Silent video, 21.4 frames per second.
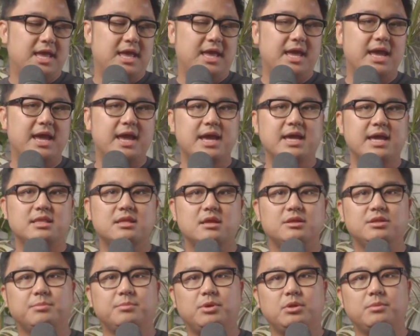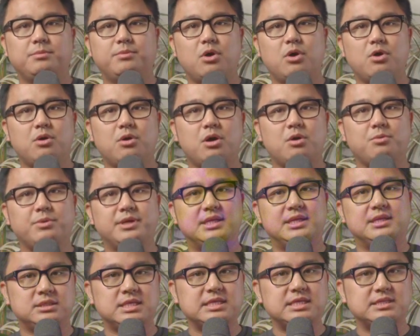And the Balboa with
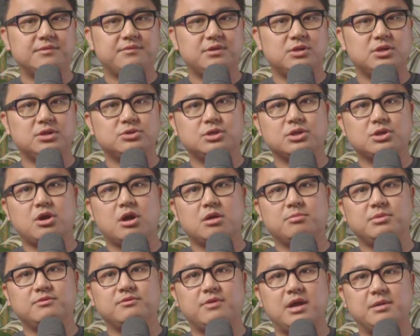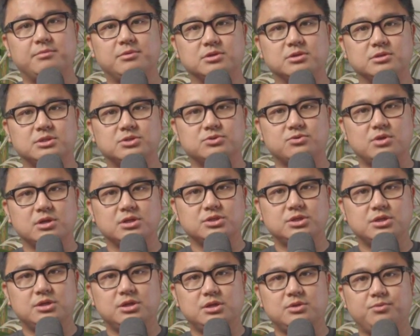the T700 carbon fiber
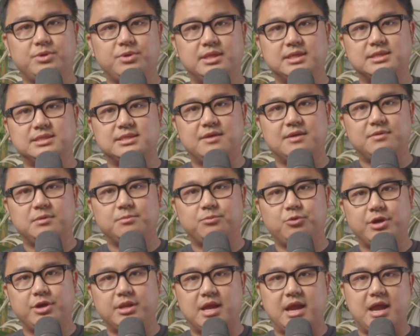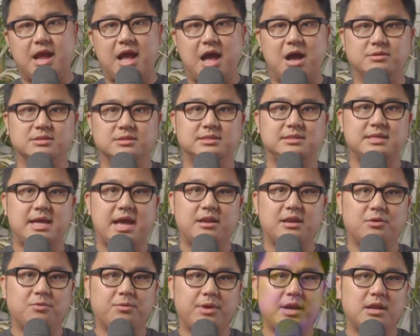construction with the 7.9 ounce
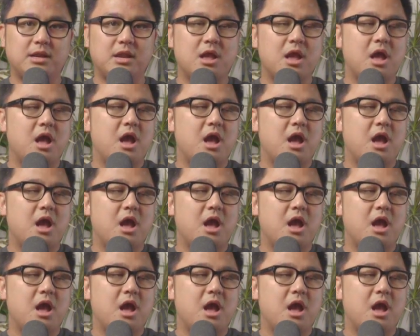static weight,